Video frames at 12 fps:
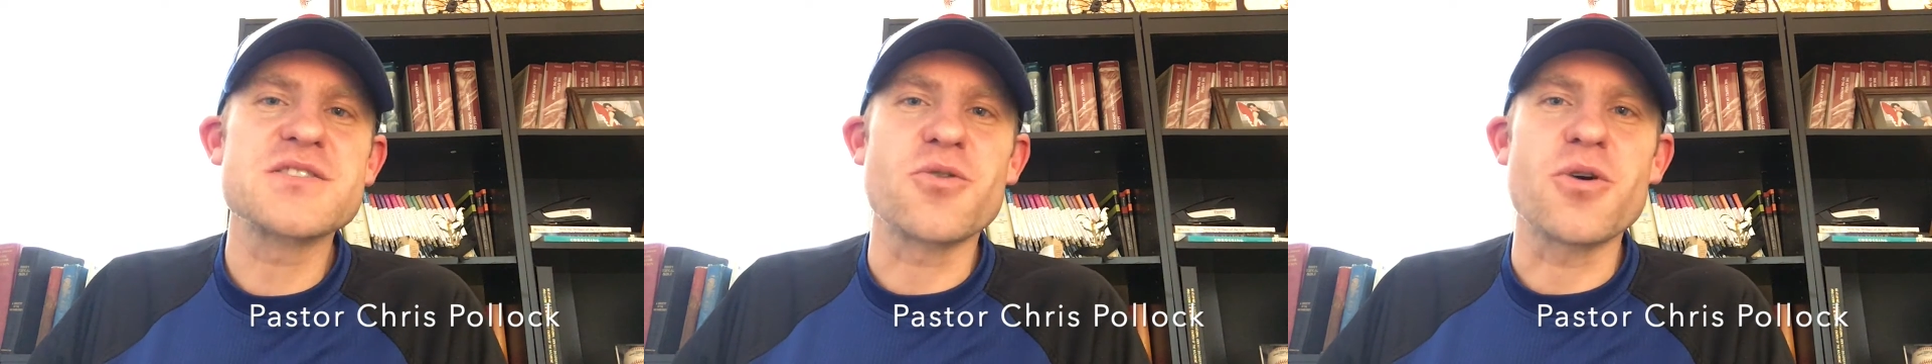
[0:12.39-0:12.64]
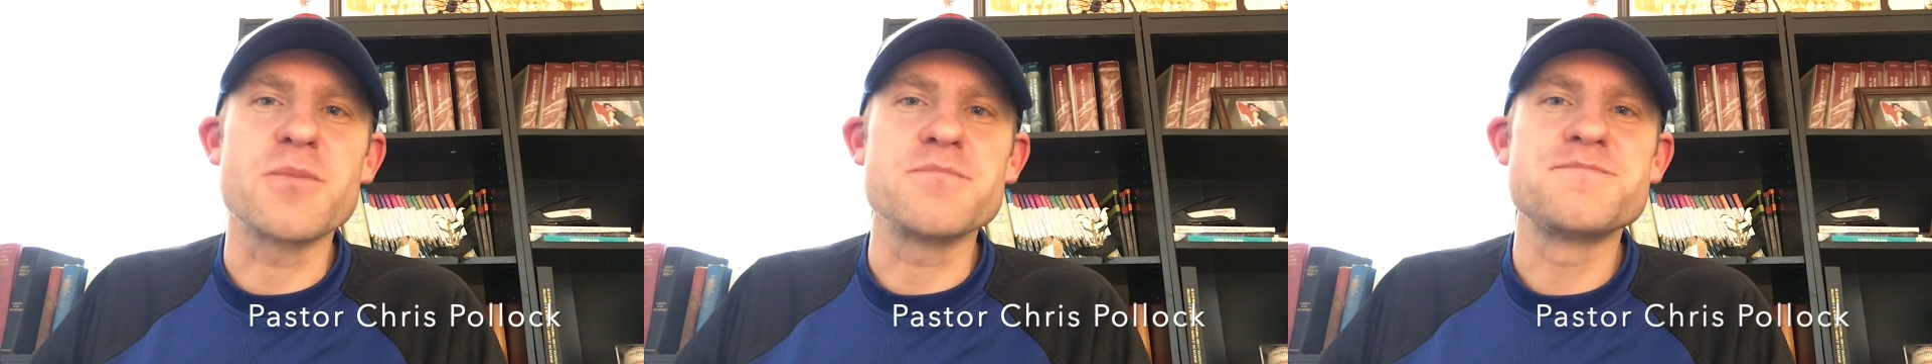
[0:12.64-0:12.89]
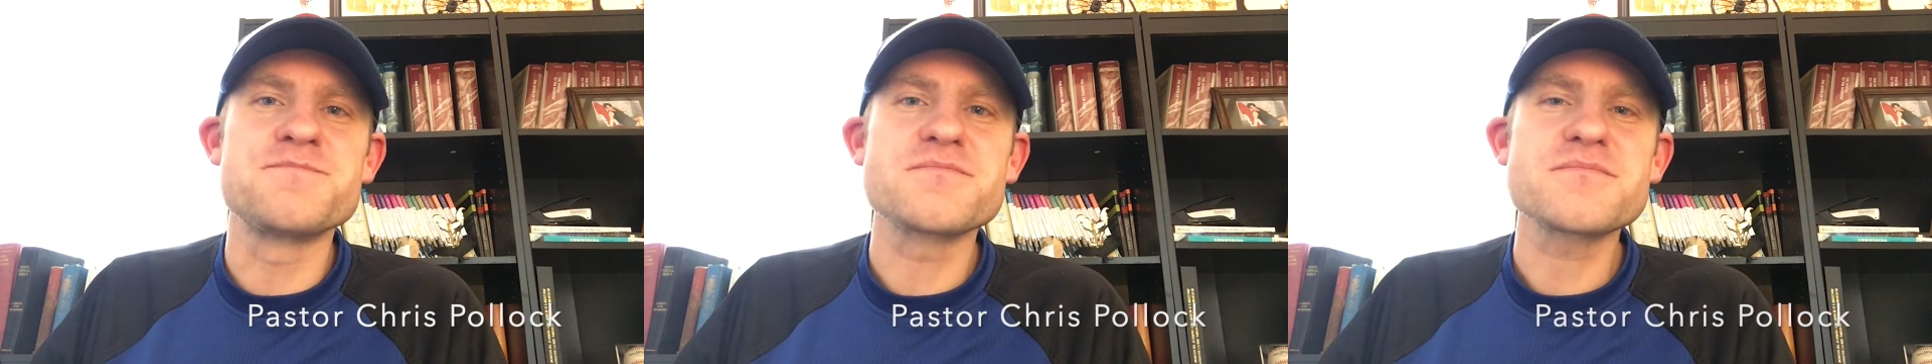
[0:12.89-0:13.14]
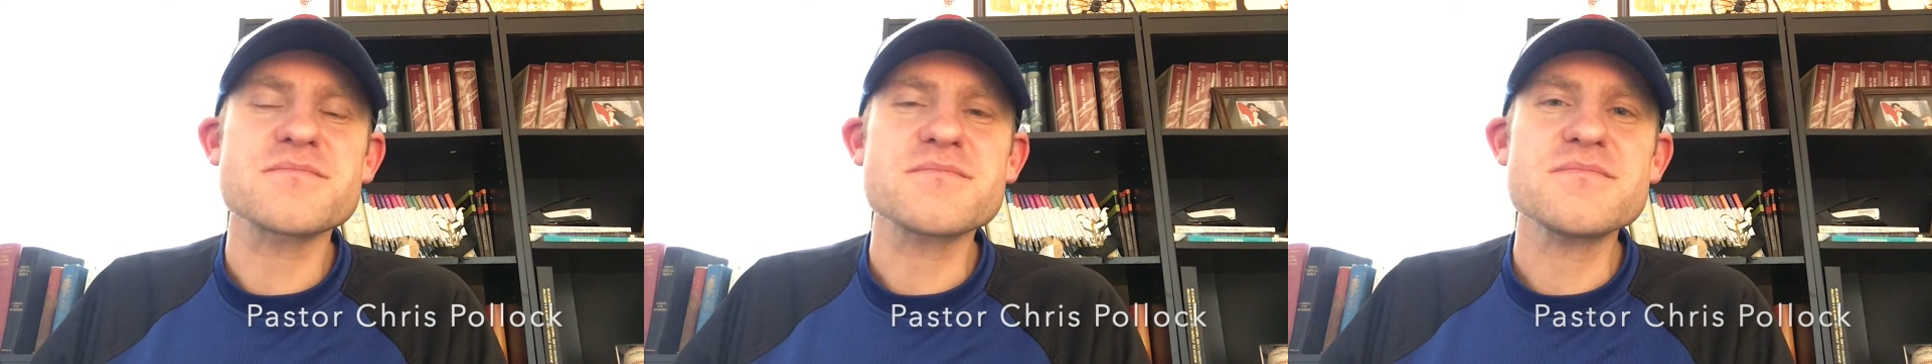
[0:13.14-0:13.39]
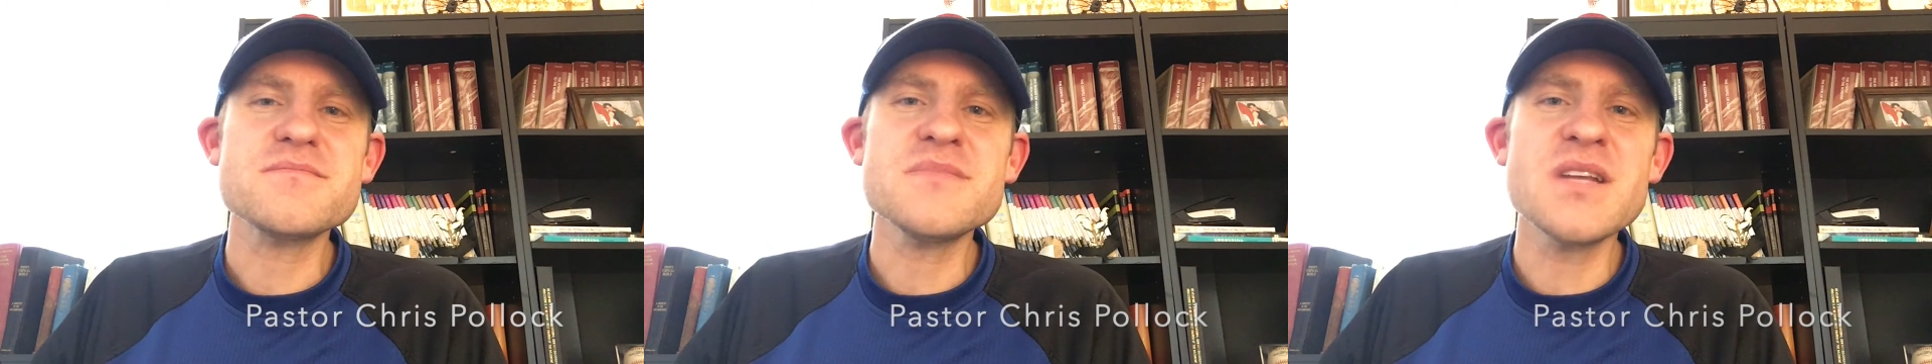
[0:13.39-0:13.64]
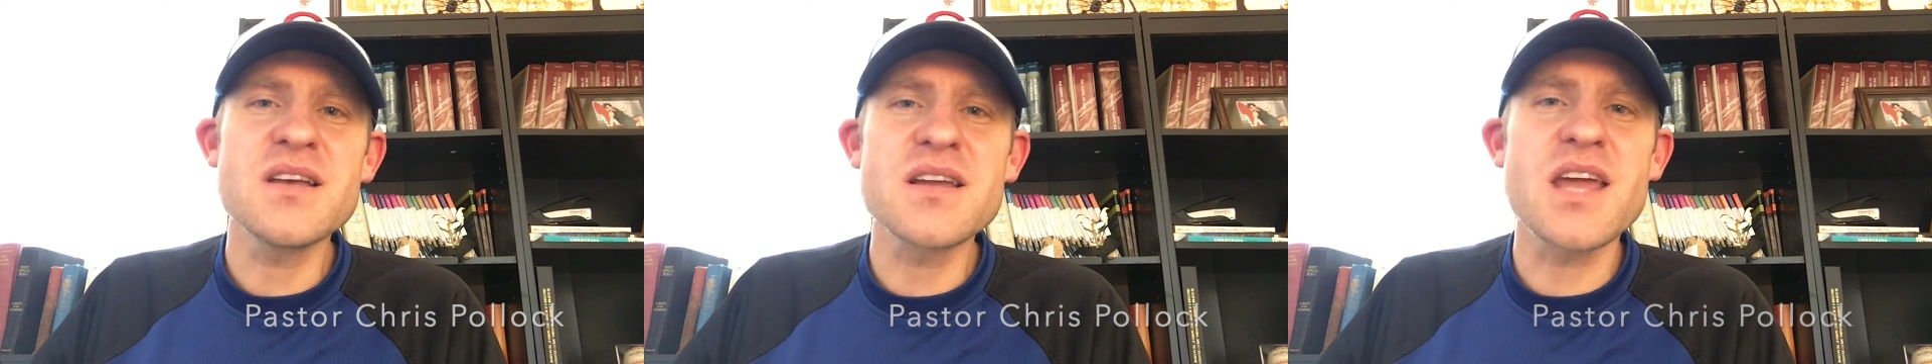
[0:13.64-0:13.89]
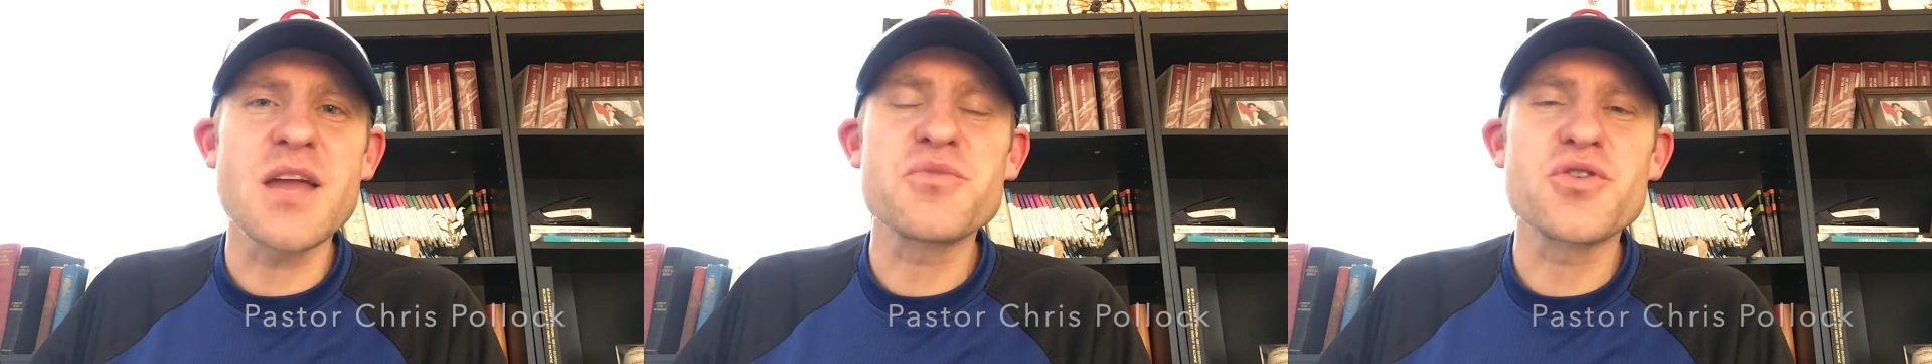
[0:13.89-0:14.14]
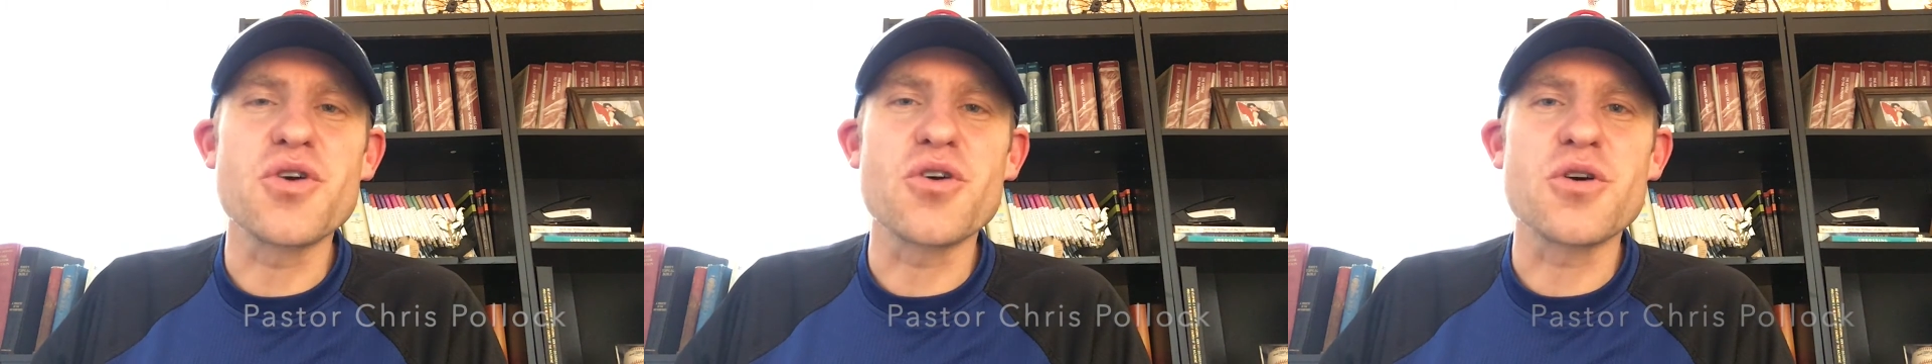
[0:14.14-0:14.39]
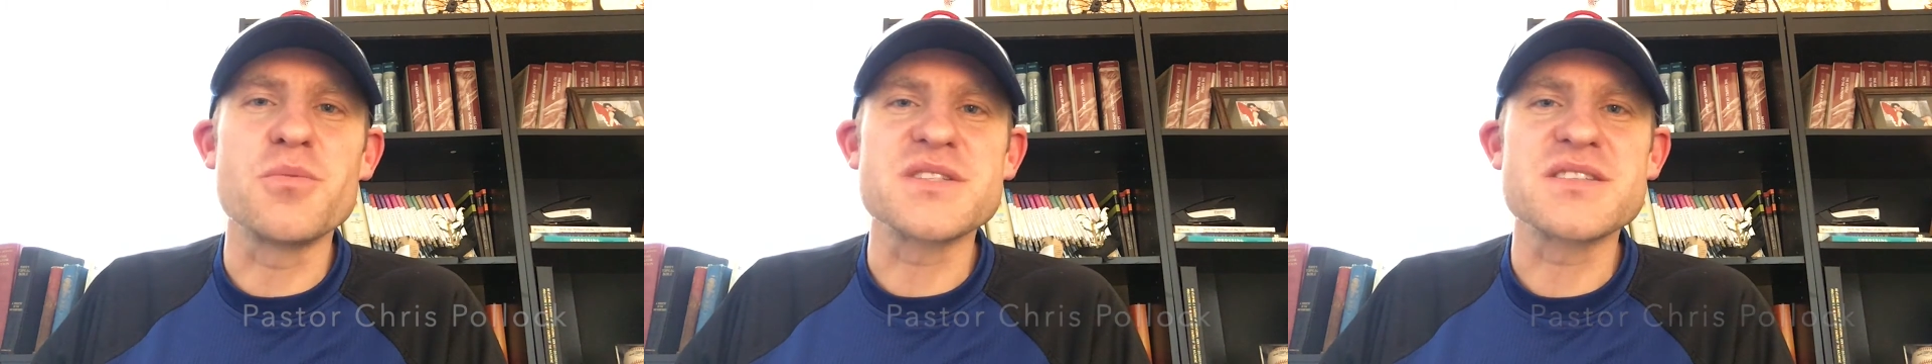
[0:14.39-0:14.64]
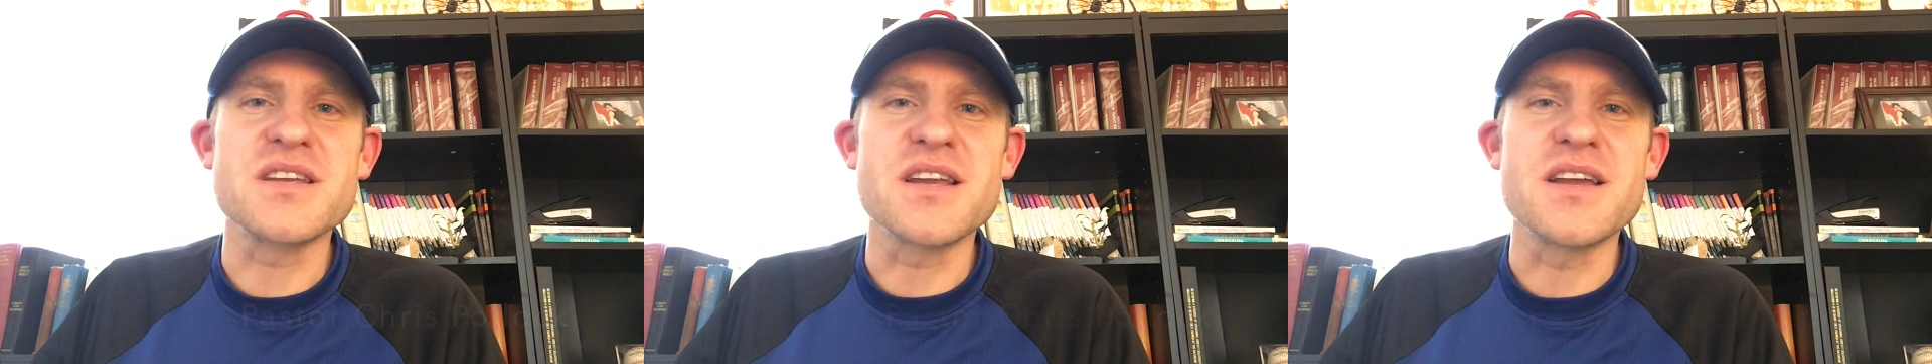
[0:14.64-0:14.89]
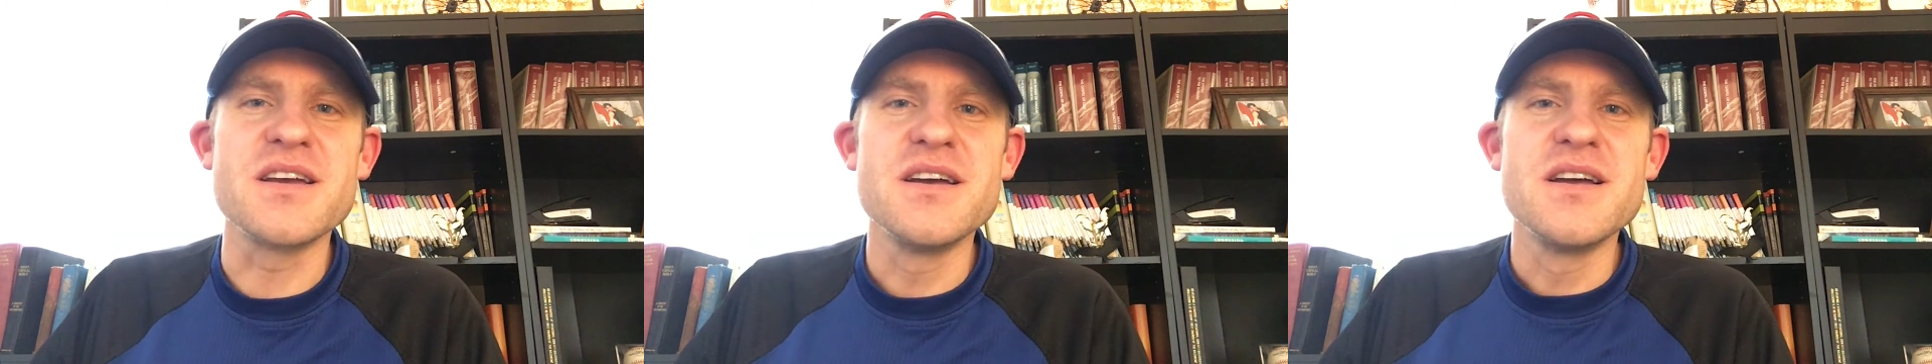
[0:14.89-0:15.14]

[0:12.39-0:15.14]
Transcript: storm that came through Oklahoma City.